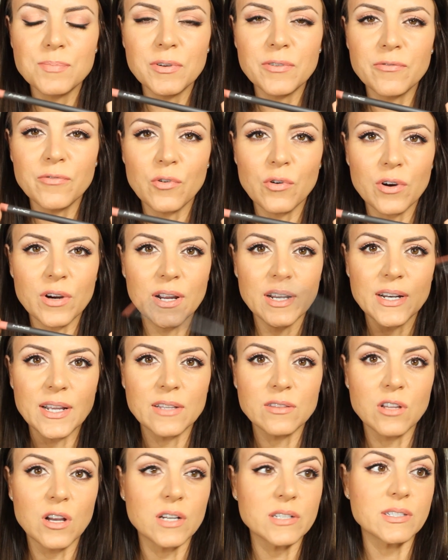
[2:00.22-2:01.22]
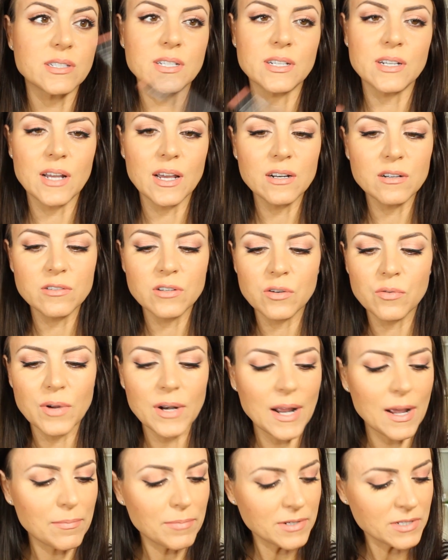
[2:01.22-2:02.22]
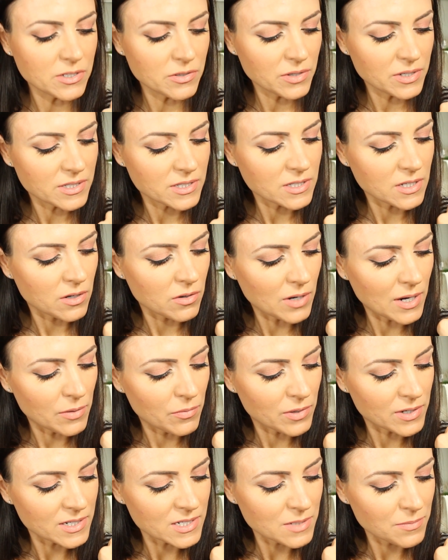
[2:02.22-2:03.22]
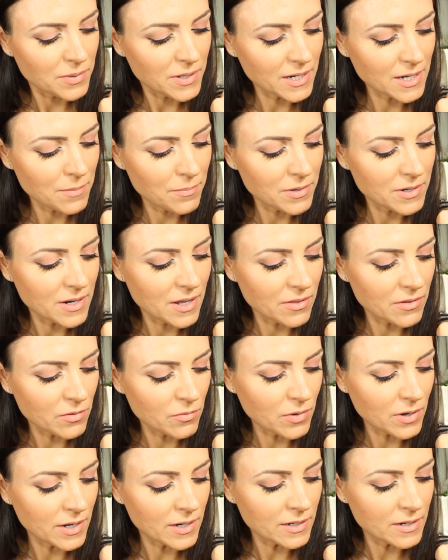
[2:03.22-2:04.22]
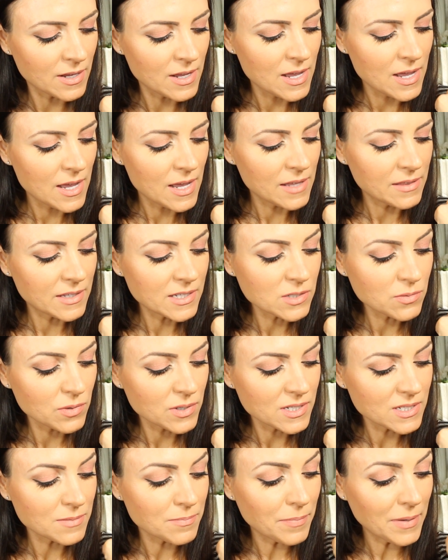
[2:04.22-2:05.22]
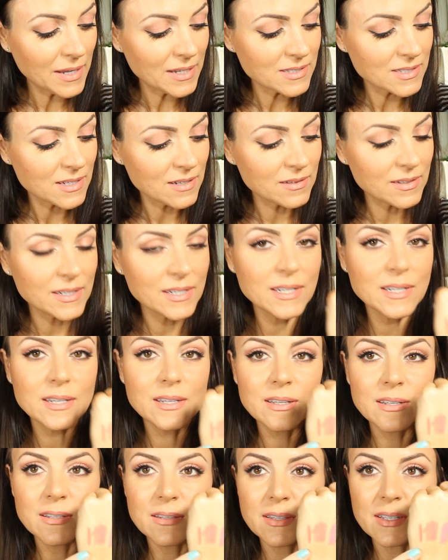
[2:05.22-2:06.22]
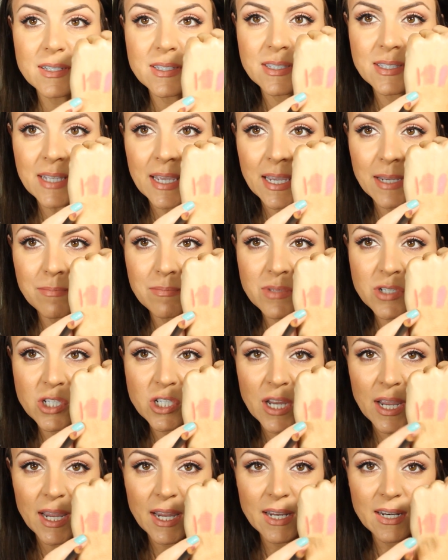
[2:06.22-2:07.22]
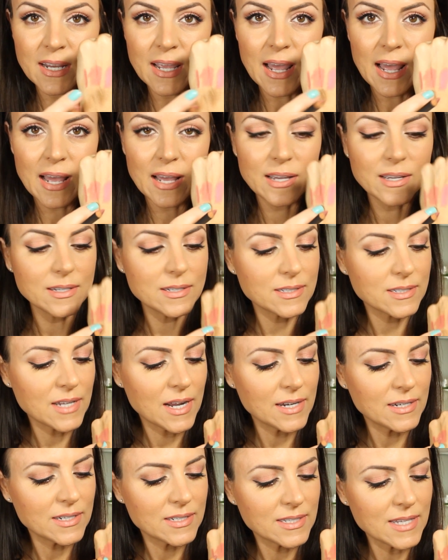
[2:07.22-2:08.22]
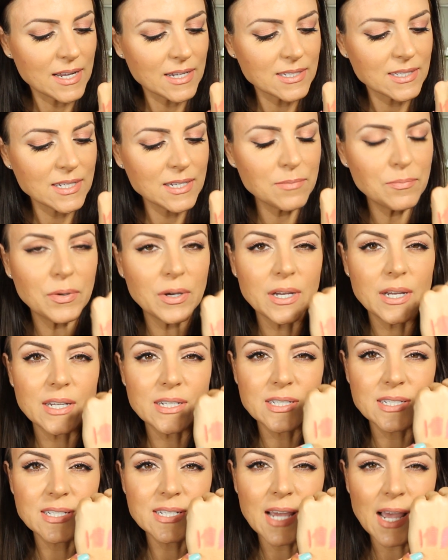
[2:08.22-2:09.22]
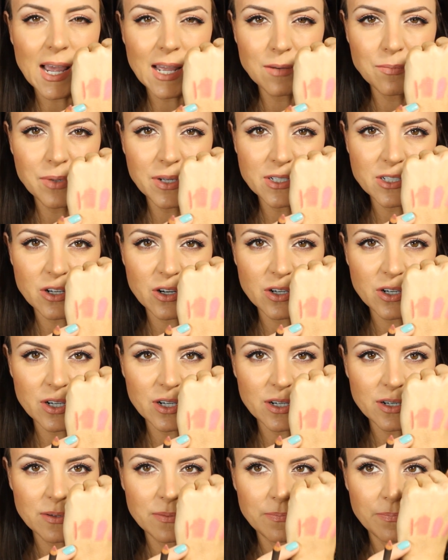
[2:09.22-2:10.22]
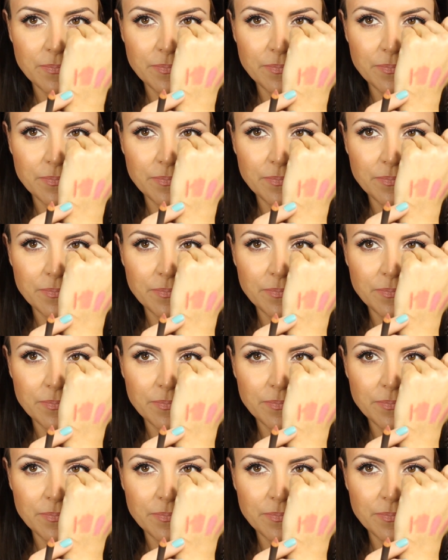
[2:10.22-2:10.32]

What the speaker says: before and I lost it. I don't know what happened to it. So I wanted to pick up another one. And this one is basically the same shade as Kinda Sexy, but a tad bit darker.